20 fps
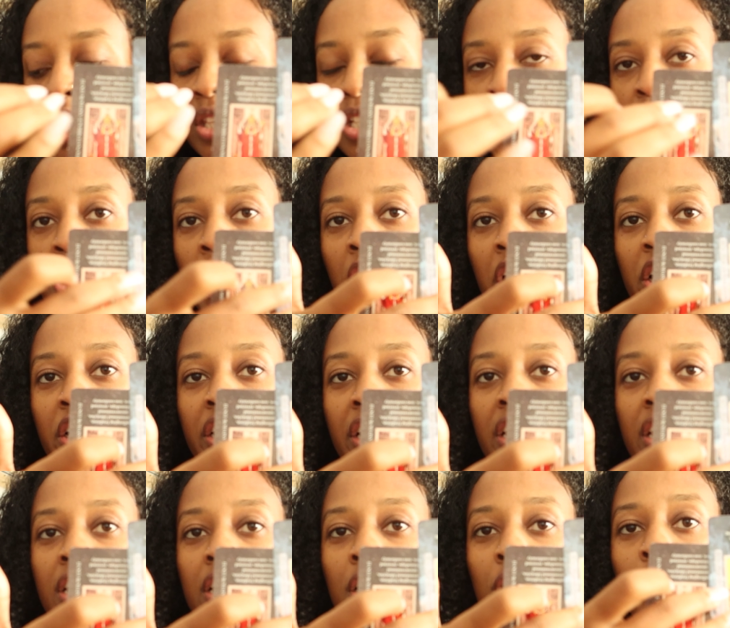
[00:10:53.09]
the
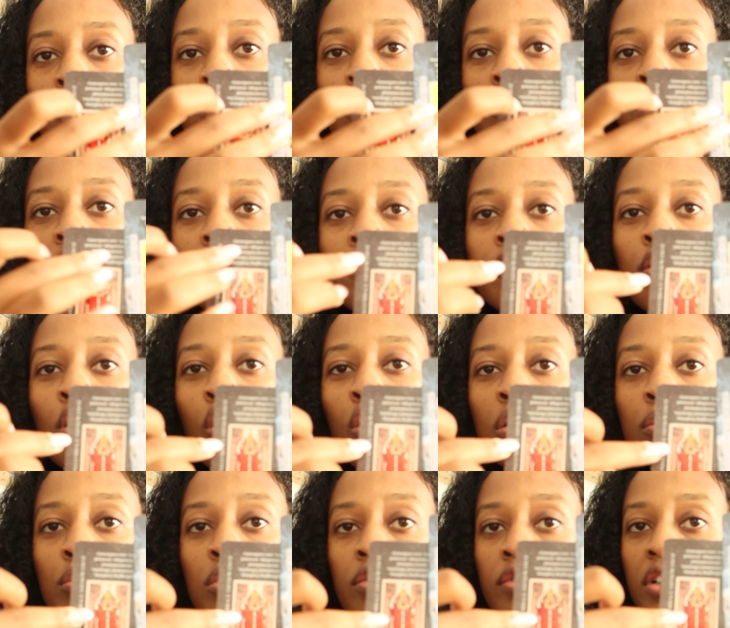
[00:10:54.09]
chariot here moving
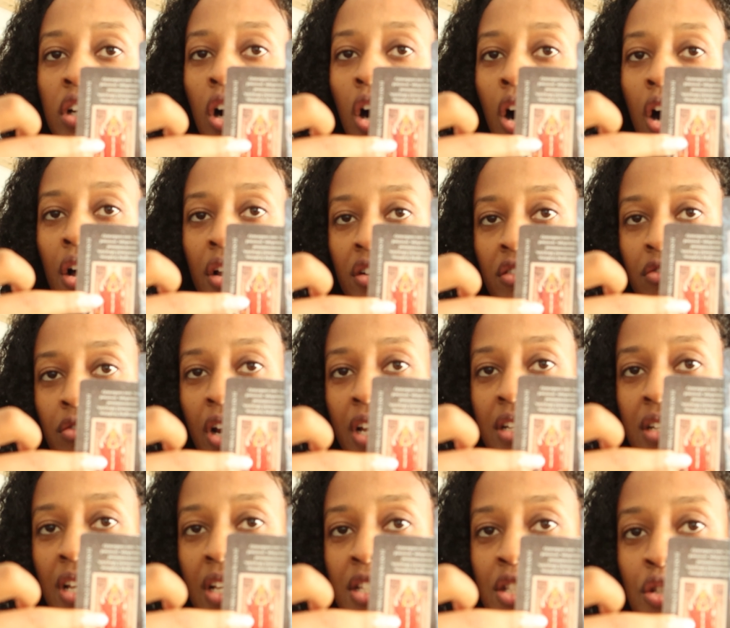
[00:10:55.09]
forward, moving on
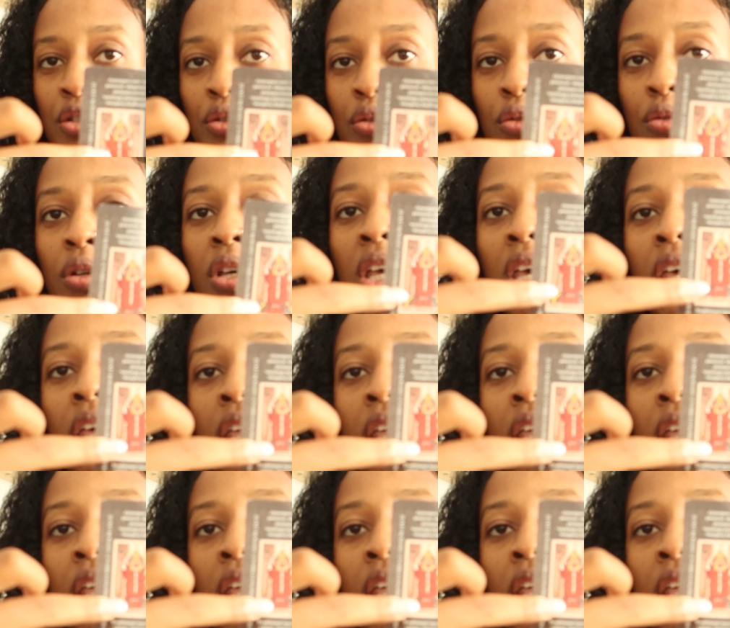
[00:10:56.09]
right next to